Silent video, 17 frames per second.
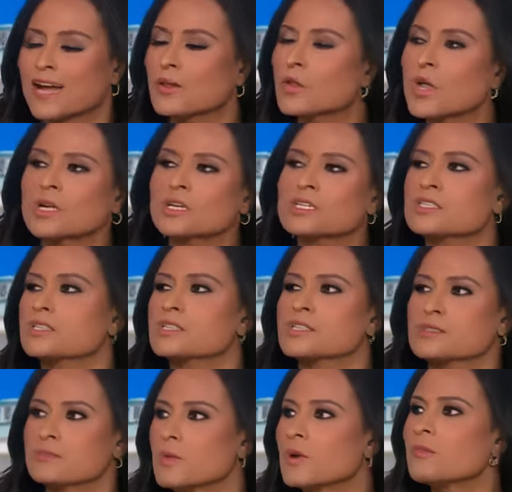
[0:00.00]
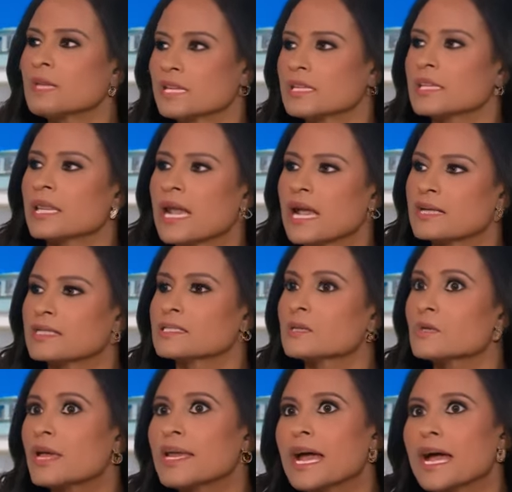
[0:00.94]
how long does this moment last?
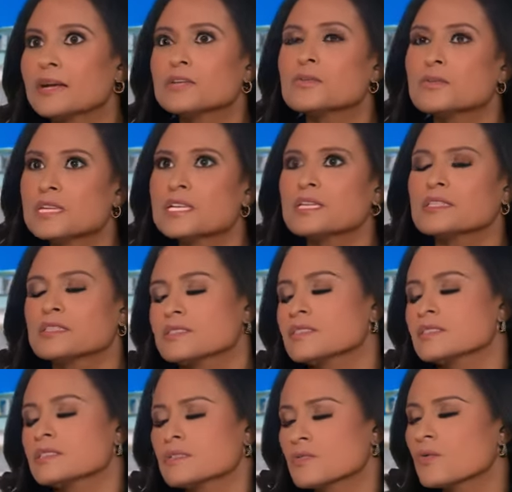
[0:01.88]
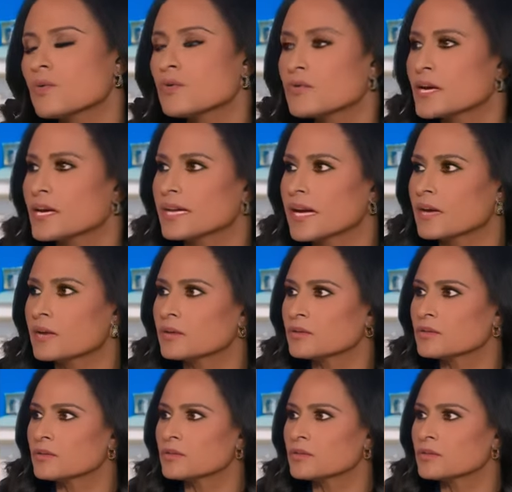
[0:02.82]
And how do you think he sees his role right now?